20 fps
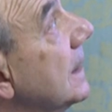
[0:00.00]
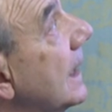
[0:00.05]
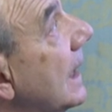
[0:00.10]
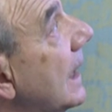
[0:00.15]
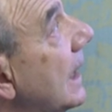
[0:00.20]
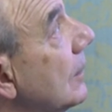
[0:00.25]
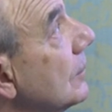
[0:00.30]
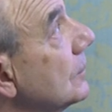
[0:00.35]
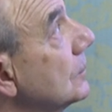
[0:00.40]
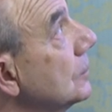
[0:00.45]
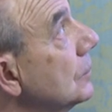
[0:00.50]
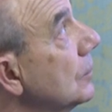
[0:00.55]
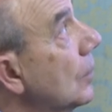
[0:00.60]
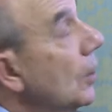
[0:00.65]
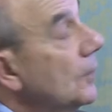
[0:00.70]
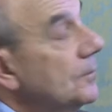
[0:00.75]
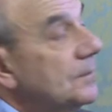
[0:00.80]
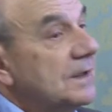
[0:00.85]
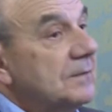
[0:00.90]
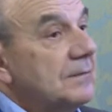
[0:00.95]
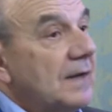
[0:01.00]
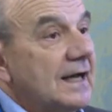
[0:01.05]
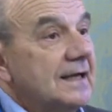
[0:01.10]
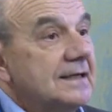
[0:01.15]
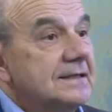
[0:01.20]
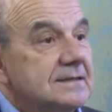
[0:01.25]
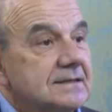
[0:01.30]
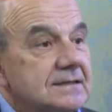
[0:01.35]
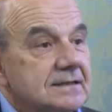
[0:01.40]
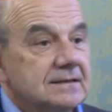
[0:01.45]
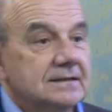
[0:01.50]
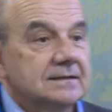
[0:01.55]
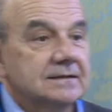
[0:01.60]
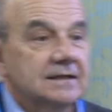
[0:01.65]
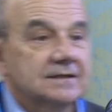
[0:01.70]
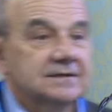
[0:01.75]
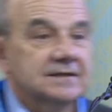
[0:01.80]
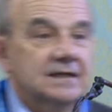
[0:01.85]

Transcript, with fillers: how to optimize the